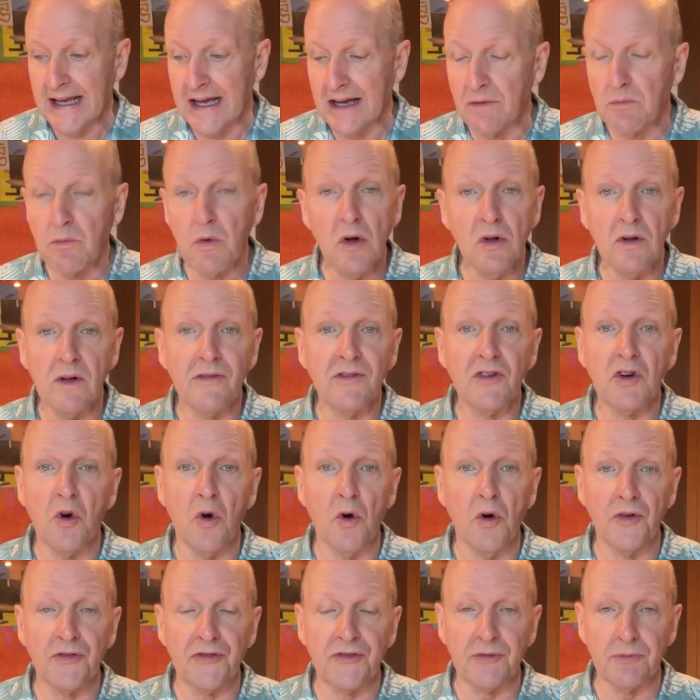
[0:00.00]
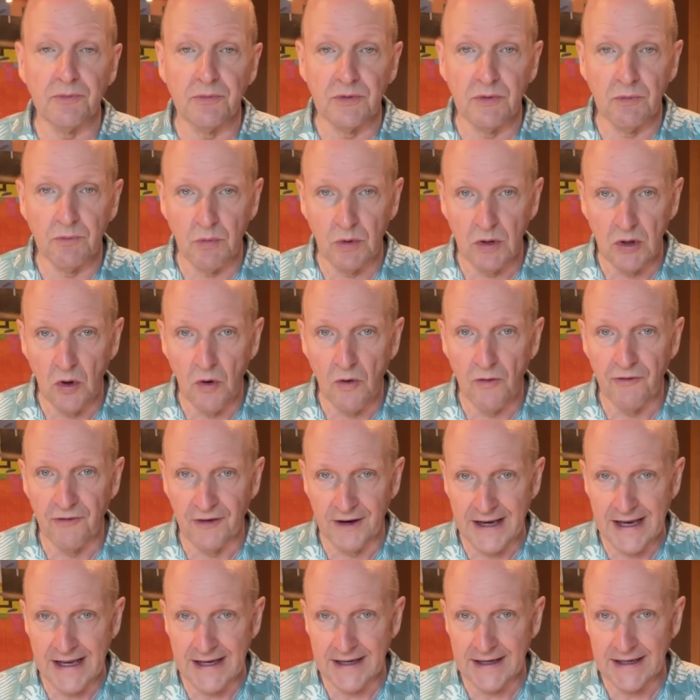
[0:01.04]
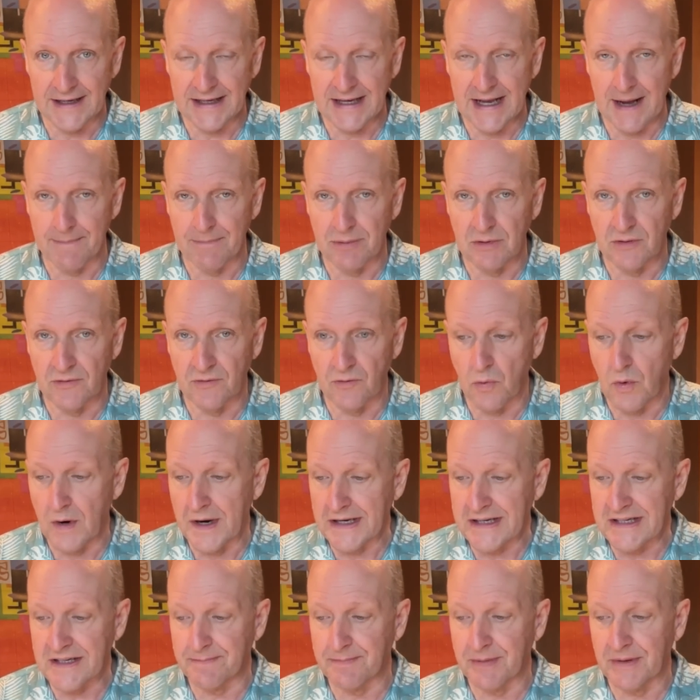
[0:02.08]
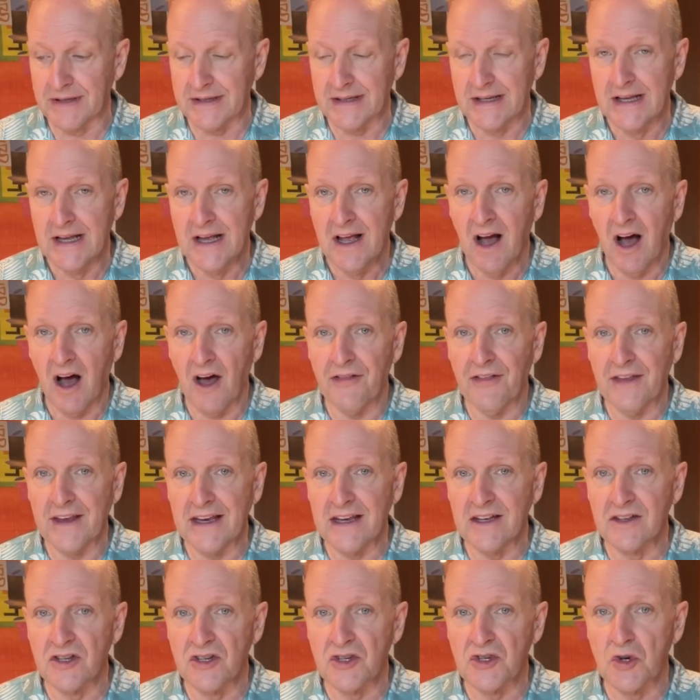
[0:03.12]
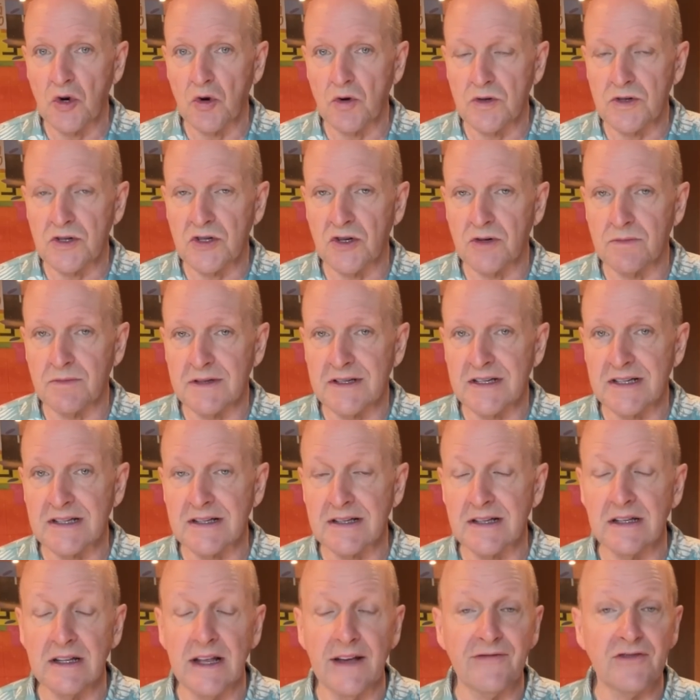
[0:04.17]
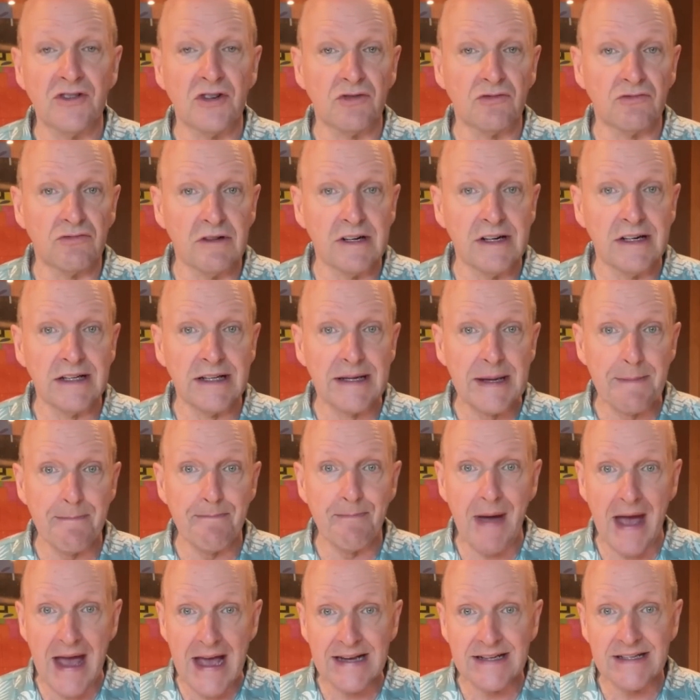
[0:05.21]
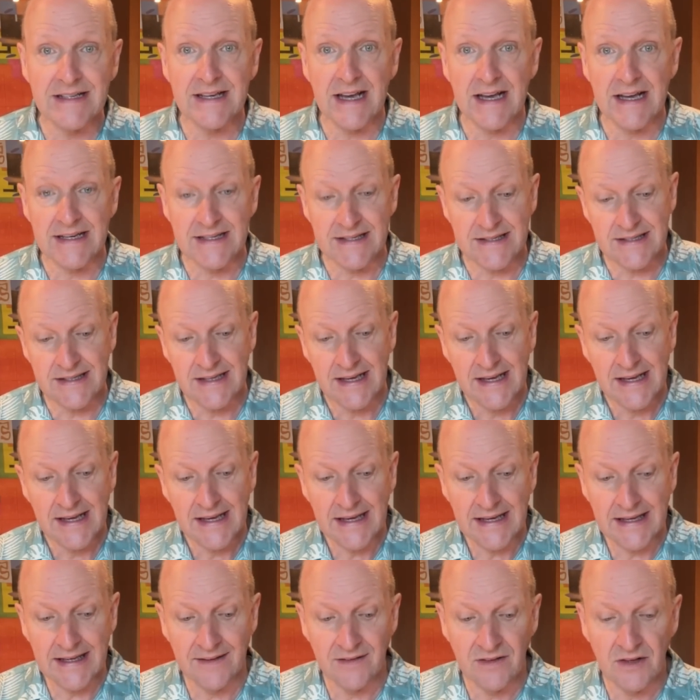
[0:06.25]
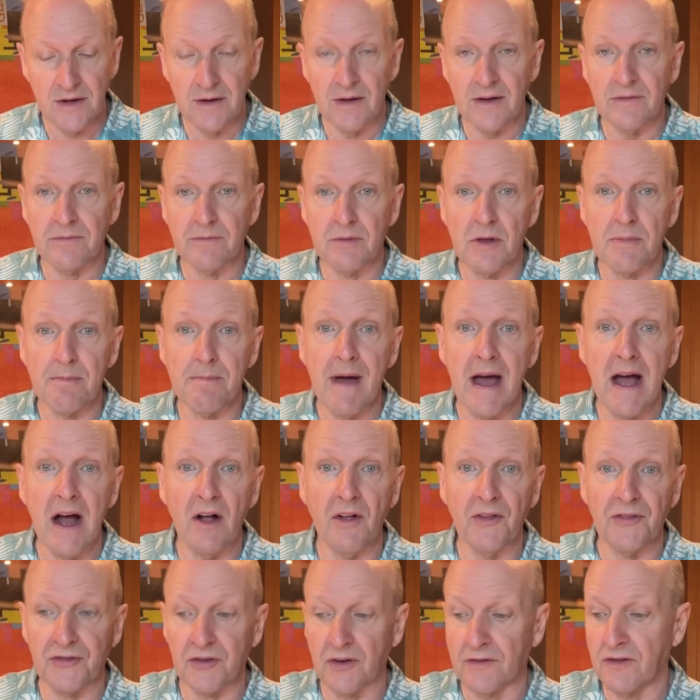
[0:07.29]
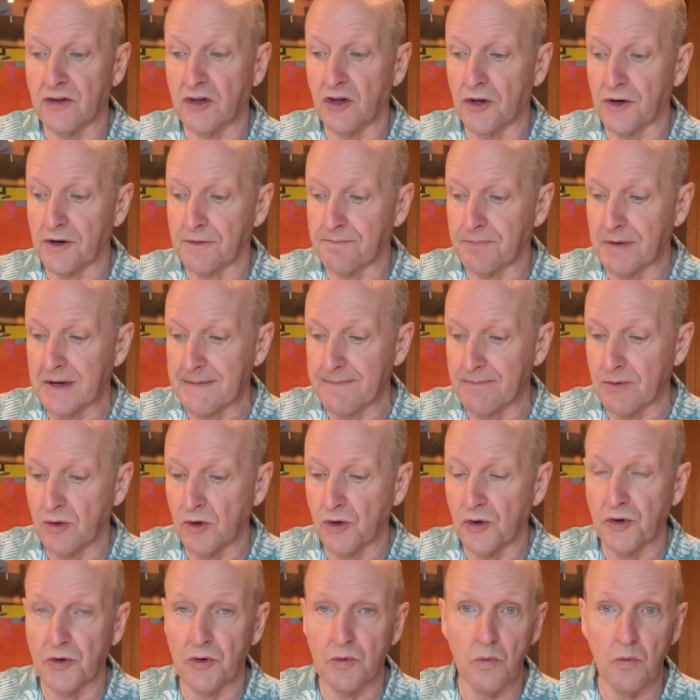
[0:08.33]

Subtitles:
Well, of course, we'll all forget in a couple of weeks, but I think in the short term, this has left a really bad taste in the mouths of a lot of people who